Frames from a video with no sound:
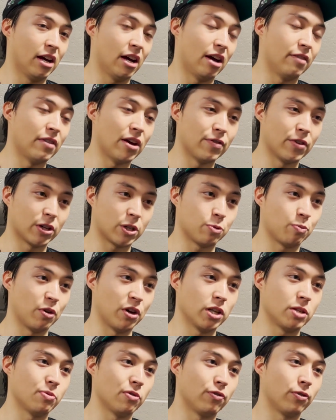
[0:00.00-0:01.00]
I've never
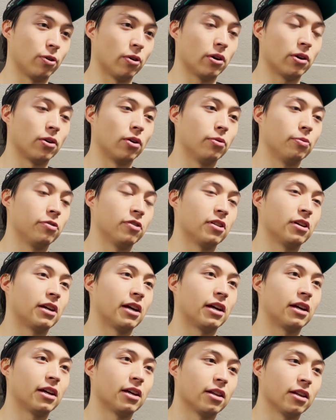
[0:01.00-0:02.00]
experienced before, and hopefully I
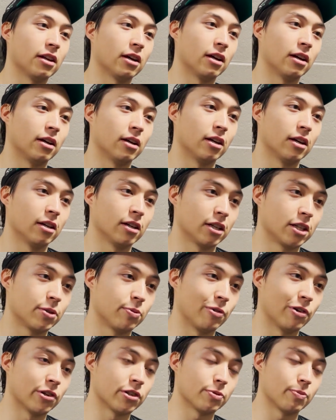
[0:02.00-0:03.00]
can uh,
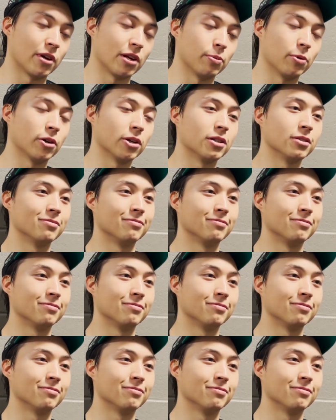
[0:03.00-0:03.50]
experience many more.